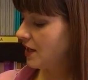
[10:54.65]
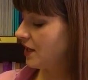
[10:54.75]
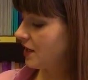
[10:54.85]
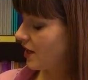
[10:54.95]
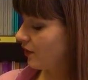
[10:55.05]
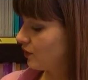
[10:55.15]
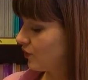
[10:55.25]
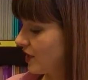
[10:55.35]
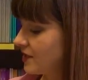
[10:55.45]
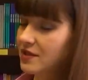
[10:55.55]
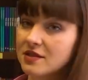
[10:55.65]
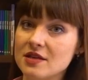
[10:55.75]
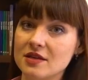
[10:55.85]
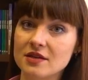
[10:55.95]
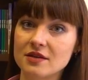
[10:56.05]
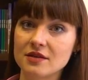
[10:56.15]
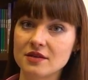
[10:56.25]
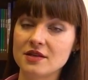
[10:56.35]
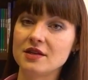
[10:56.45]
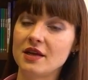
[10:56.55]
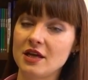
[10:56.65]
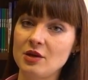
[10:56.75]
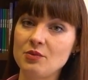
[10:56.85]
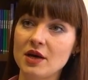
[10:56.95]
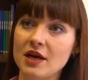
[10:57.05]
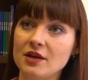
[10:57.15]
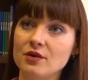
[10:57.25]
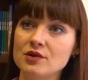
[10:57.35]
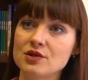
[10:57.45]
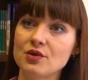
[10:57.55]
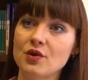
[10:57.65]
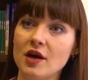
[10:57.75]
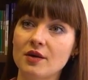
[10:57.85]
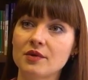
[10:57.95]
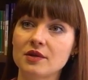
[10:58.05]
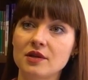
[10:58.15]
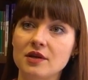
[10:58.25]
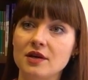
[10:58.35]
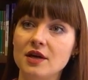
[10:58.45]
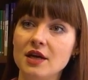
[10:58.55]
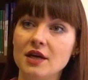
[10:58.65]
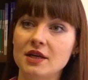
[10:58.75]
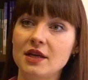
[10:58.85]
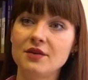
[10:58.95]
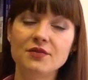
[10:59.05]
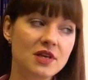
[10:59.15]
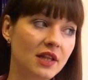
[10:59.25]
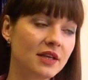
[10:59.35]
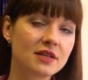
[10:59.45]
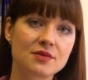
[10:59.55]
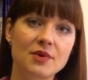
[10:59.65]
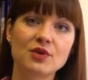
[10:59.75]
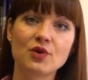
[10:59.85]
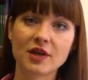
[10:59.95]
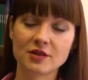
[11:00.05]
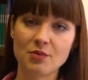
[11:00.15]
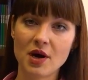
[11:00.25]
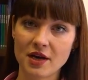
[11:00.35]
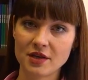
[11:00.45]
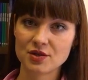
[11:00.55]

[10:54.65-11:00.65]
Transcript: I will write the name, and also I will leave the links when you can buy.